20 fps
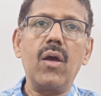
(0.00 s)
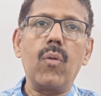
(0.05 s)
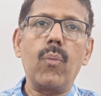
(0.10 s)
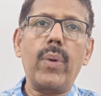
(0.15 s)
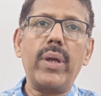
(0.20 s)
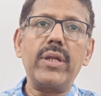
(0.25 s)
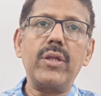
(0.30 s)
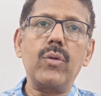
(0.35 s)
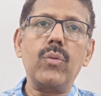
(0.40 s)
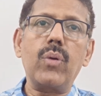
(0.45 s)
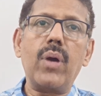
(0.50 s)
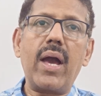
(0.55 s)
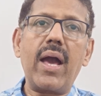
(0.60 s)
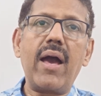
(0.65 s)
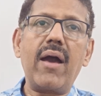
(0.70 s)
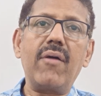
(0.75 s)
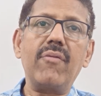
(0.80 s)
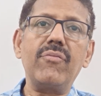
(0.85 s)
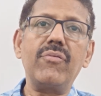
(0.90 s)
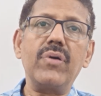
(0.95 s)
When you
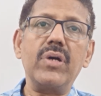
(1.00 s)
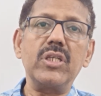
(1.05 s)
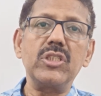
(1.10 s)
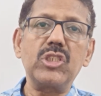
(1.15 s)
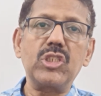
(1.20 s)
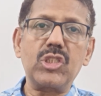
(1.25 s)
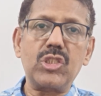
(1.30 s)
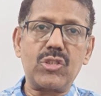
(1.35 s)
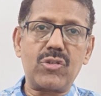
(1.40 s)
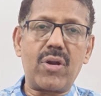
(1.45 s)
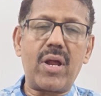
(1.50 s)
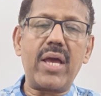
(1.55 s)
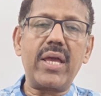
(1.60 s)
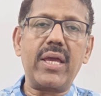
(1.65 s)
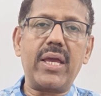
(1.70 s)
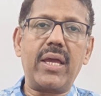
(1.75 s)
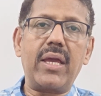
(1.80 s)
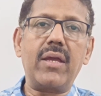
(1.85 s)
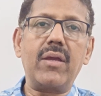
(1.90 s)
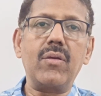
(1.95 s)
have
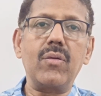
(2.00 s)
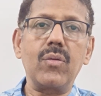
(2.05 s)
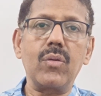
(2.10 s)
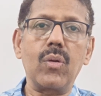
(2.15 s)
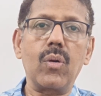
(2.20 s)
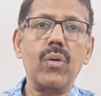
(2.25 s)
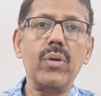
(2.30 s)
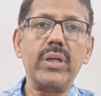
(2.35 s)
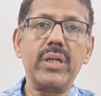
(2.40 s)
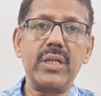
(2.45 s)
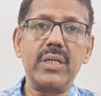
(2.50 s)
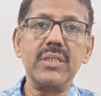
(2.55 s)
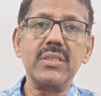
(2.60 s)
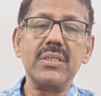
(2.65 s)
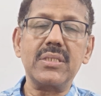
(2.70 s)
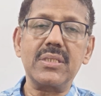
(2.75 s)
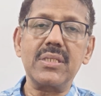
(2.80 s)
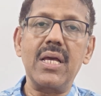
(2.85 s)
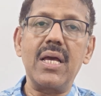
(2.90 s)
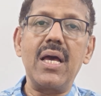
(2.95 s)
striae, you know it
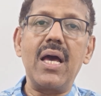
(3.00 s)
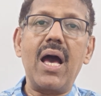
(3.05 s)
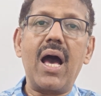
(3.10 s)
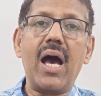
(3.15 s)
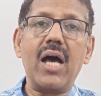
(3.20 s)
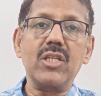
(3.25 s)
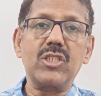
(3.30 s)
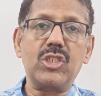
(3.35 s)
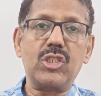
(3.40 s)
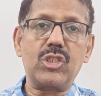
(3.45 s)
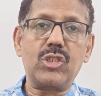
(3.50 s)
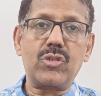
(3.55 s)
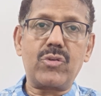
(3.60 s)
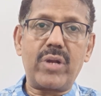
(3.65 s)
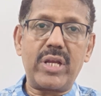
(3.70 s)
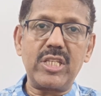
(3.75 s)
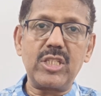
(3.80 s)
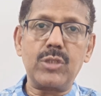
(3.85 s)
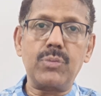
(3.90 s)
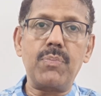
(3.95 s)
is a
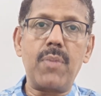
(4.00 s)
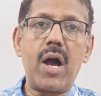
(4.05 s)
stretch